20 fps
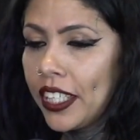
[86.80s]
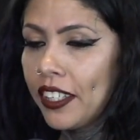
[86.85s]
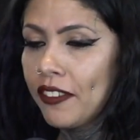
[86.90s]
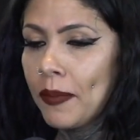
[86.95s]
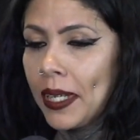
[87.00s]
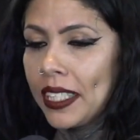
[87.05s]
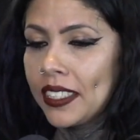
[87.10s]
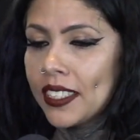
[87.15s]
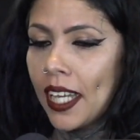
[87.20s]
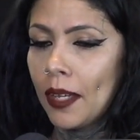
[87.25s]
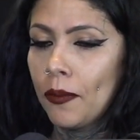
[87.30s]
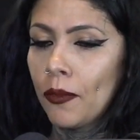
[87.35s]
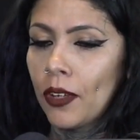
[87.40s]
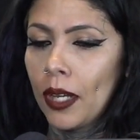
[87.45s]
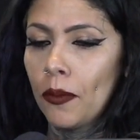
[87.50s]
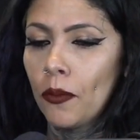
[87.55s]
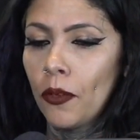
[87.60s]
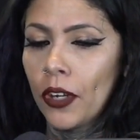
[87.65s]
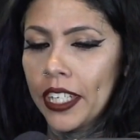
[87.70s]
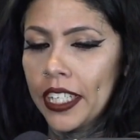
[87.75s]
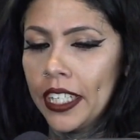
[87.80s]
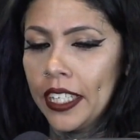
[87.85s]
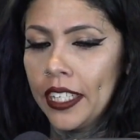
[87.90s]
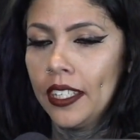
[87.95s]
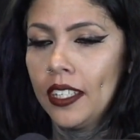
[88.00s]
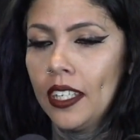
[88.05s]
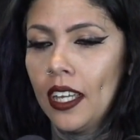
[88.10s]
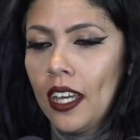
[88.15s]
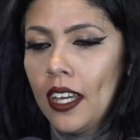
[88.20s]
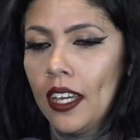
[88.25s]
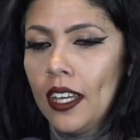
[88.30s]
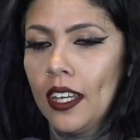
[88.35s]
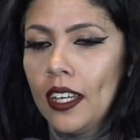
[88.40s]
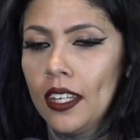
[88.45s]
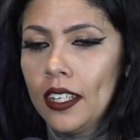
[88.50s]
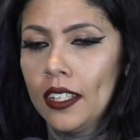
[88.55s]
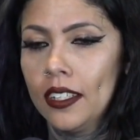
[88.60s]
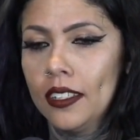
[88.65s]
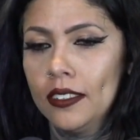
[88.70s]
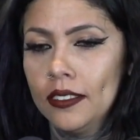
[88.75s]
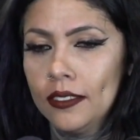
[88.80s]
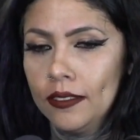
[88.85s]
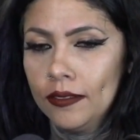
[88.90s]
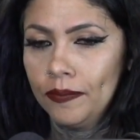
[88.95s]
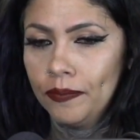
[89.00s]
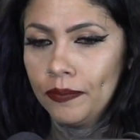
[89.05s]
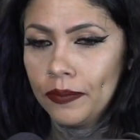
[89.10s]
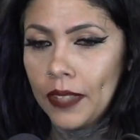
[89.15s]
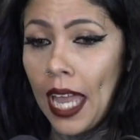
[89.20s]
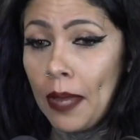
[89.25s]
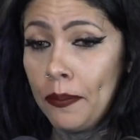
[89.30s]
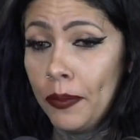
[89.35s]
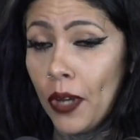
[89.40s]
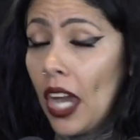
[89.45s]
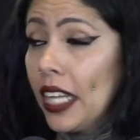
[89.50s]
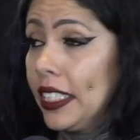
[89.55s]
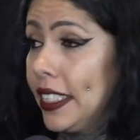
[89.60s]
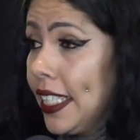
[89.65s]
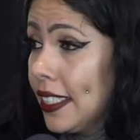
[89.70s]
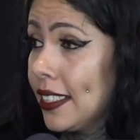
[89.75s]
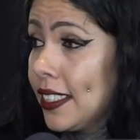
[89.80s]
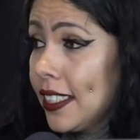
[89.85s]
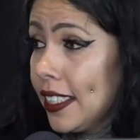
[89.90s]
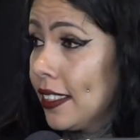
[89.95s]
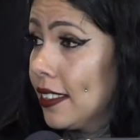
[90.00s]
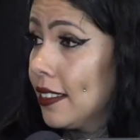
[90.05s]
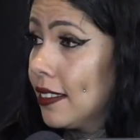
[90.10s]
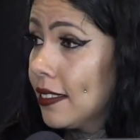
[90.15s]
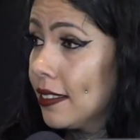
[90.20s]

of my time when I'm working, I'm not dancing.